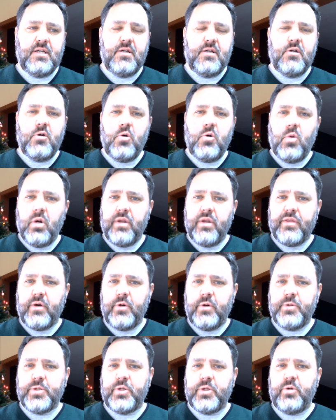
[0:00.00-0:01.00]
Who are
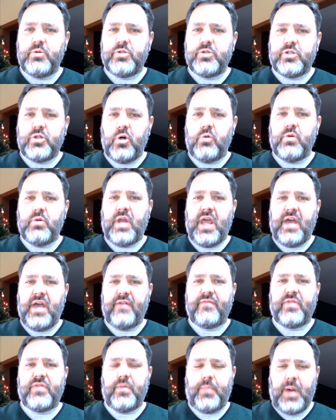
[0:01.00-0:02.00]
those who don't
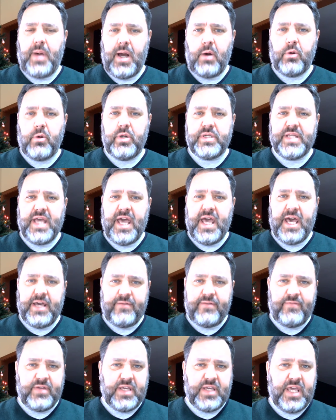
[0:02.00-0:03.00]
have the power to
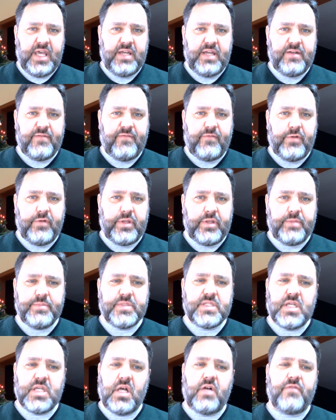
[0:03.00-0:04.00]
advocate for
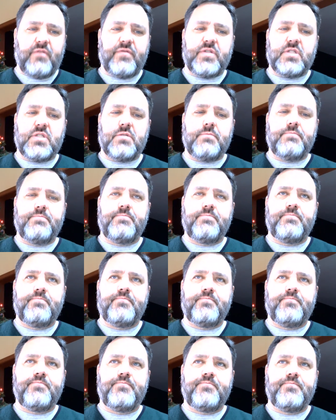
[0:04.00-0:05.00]
themselves?
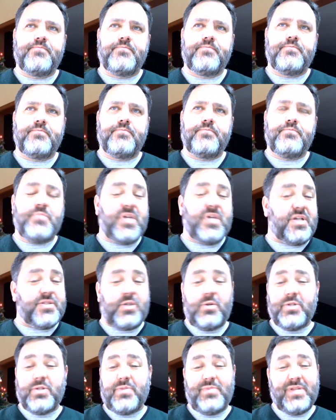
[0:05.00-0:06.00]
Because
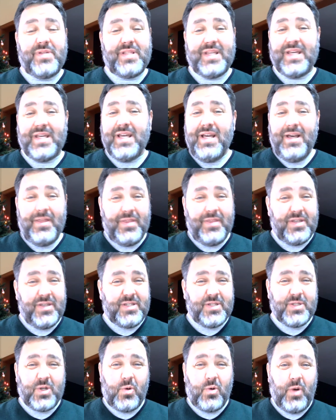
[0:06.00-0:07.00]
ultimately, this
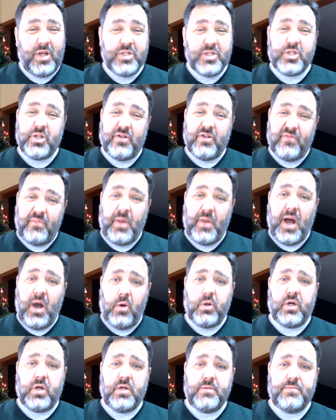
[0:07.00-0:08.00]
is a question of
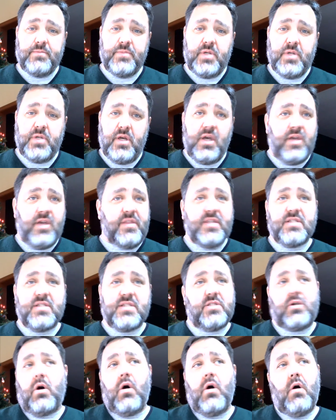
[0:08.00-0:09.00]
power. This
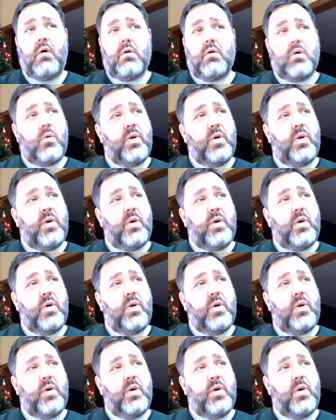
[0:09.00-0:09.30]
is all